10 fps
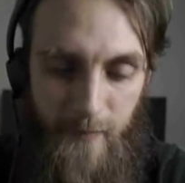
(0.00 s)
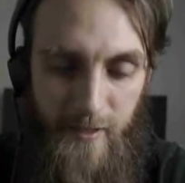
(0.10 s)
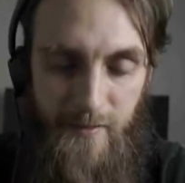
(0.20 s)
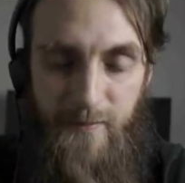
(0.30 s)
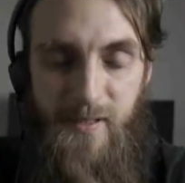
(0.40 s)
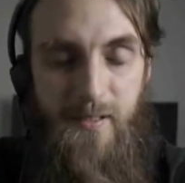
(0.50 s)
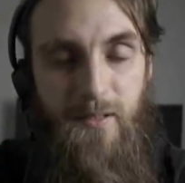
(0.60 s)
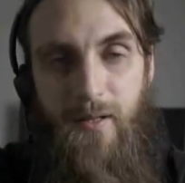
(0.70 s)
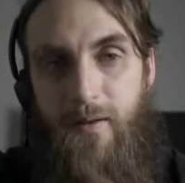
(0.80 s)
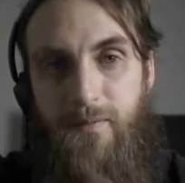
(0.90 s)
events in
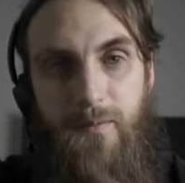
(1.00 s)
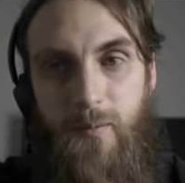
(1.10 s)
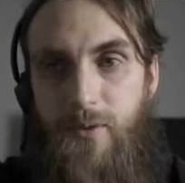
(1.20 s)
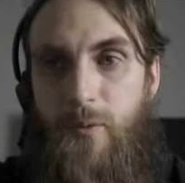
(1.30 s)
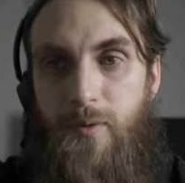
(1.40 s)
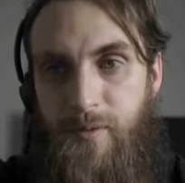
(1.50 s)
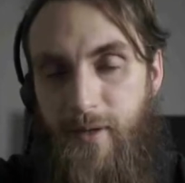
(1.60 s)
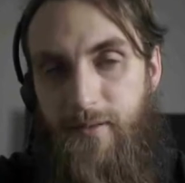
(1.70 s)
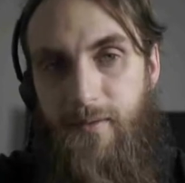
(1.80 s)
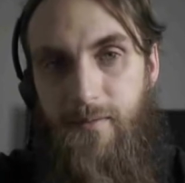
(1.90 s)
your life with new
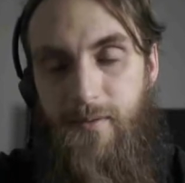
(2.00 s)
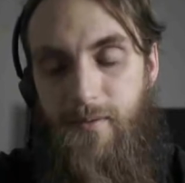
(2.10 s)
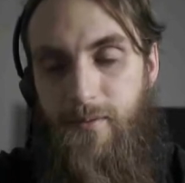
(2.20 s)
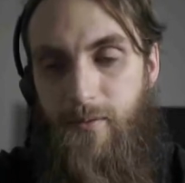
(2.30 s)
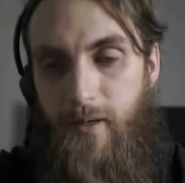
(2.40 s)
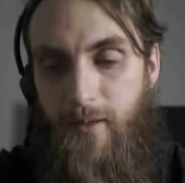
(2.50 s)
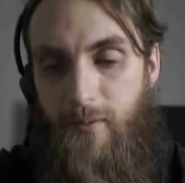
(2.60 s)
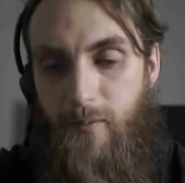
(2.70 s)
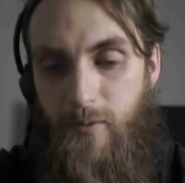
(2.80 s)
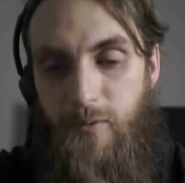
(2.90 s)
perspectives, right?
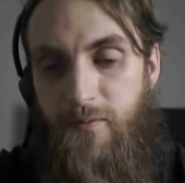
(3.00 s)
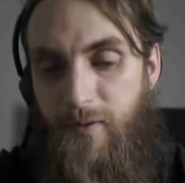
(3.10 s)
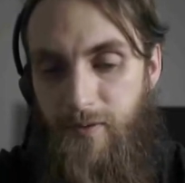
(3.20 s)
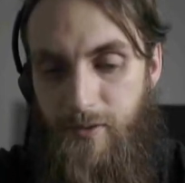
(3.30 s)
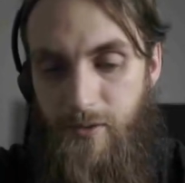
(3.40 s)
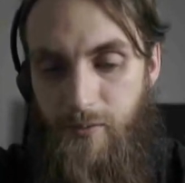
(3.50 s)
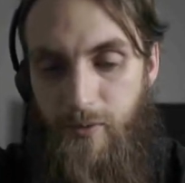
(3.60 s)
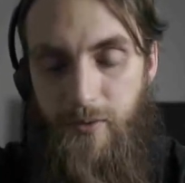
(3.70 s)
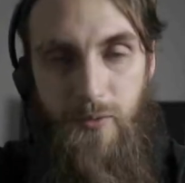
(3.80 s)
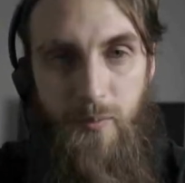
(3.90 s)
With new filters,
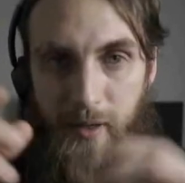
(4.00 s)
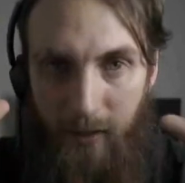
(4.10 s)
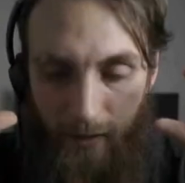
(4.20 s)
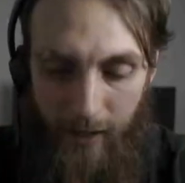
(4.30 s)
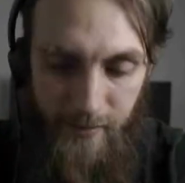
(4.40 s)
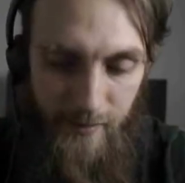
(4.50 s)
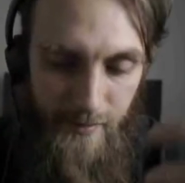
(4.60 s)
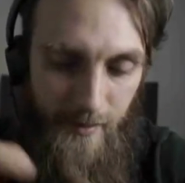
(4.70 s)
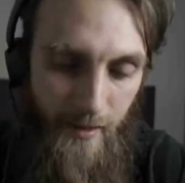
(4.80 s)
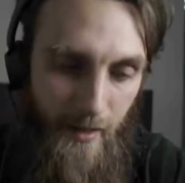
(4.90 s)
with a new pair of
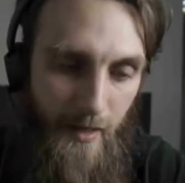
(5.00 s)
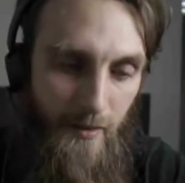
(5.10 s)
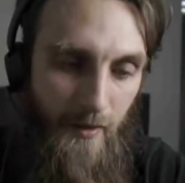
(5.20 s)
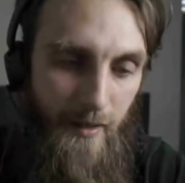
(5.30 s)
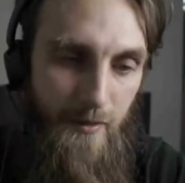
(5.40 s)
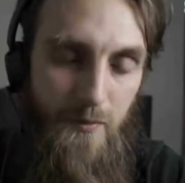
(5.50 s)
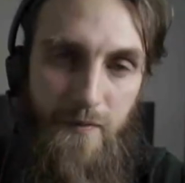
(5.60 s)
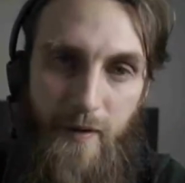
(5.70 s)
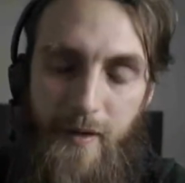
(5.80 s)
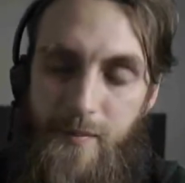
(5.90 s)
glasses, right? New
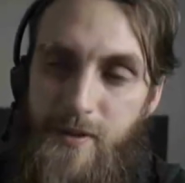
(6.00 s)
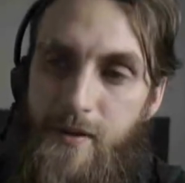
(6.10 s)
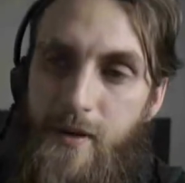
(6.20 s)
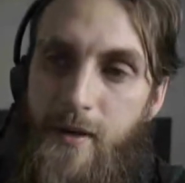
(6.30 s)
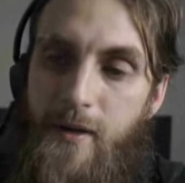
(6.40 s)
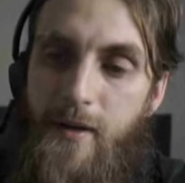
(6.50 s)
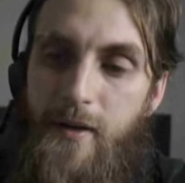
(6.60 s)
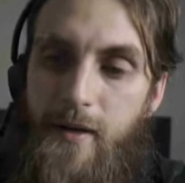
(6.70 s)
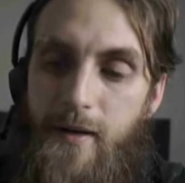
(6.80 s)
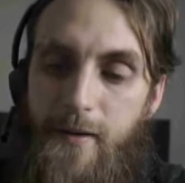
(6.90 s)
frames.
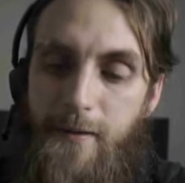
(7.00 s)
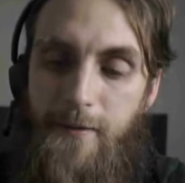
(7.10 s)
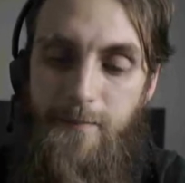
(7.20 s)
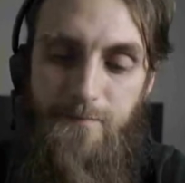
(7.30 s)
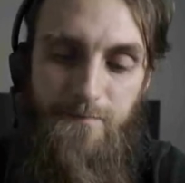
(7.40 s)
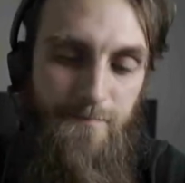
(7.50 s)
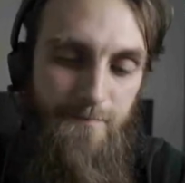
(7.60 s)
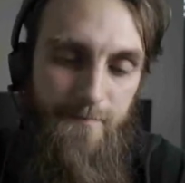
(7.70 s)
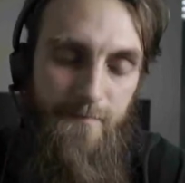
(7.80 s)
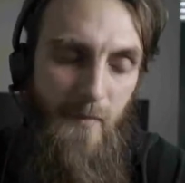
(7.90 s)
Um,
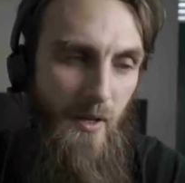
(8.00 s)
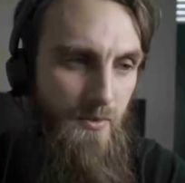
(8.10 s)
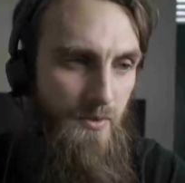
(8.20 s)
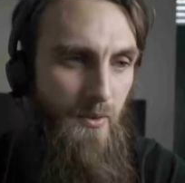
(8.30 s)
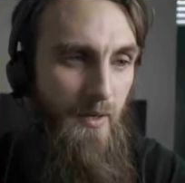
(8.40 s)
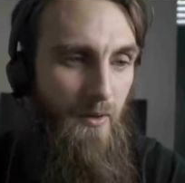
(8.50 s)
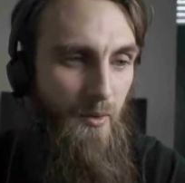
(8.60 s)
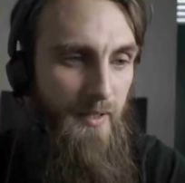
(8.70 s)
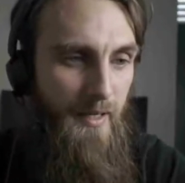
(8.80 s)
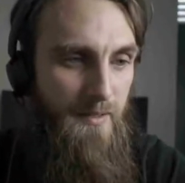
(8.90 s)
so I
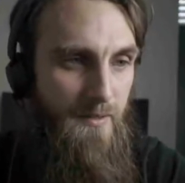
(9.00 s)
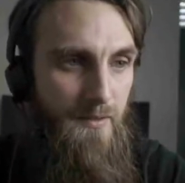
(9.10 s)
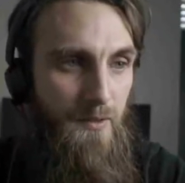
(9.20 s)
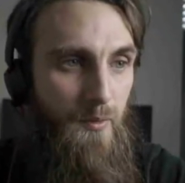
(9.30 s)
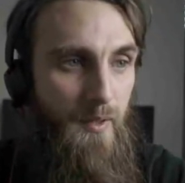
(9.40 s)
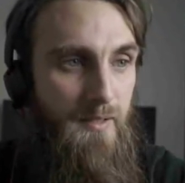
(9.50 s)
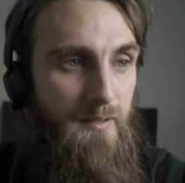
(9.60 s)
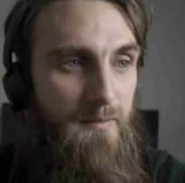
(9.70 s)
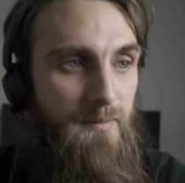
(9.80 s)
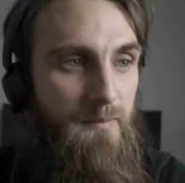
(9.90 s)
hope that answers your
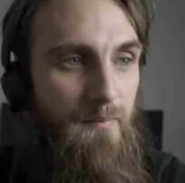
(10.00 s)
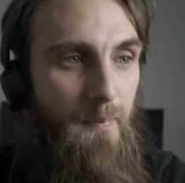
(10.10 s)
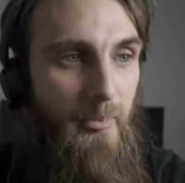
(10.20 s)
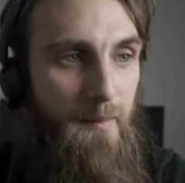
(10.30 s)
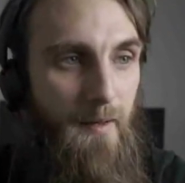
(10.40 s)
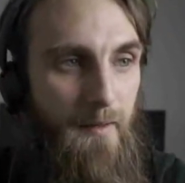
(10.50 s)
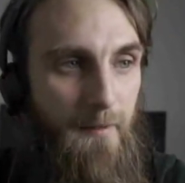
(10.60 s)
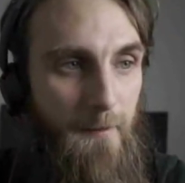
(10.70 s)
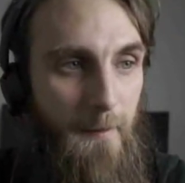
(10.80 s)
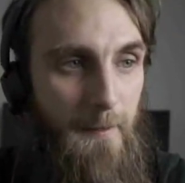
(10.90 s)
question,
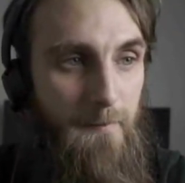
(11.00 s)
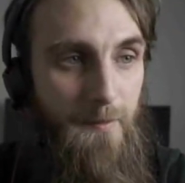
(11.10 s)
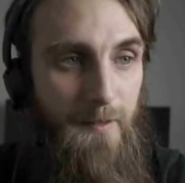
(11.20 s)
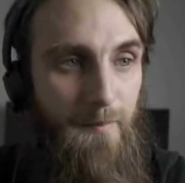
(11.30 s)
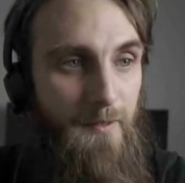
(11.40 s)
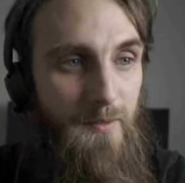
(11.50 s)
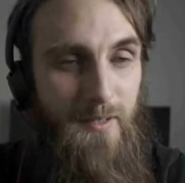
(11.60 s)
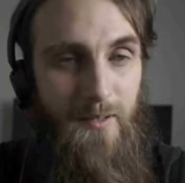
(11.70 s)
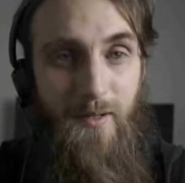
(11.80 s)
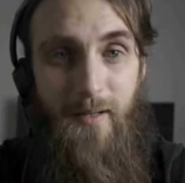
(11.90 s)
and Miriam. I know
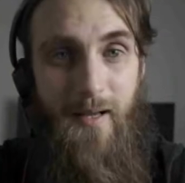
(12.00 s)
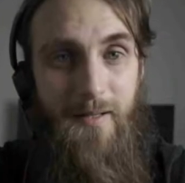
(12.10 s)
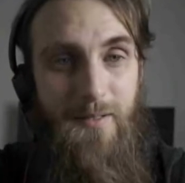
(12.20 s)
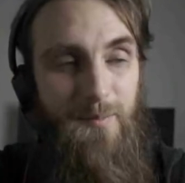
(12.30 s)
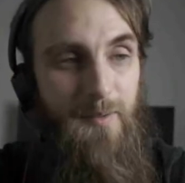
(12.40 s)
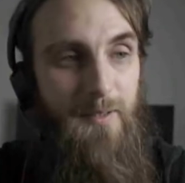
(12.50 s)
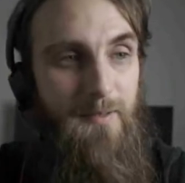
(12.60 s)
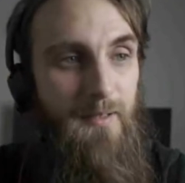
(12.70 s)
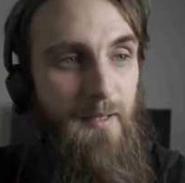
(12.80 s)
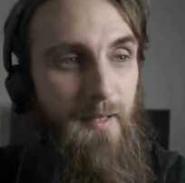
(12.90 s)
it's a long answer,
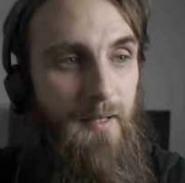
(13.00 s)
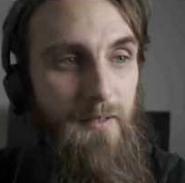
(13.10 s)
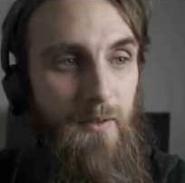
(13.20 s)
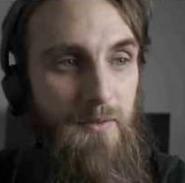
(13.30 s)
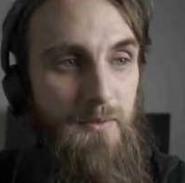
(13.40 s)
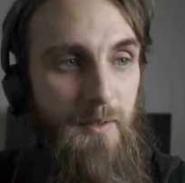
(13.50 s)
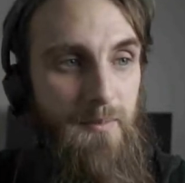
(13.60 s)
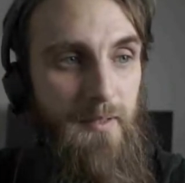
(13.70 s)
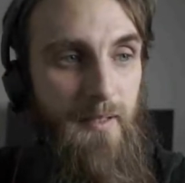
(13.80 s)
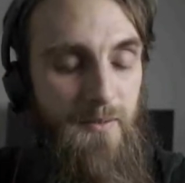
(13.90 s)
but it's
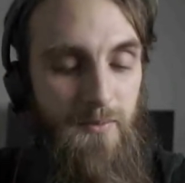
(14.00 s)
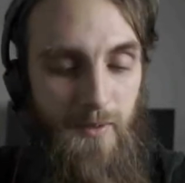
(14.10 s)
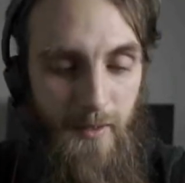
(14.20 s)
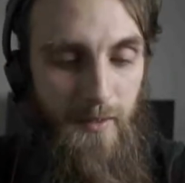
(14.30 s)
something that's,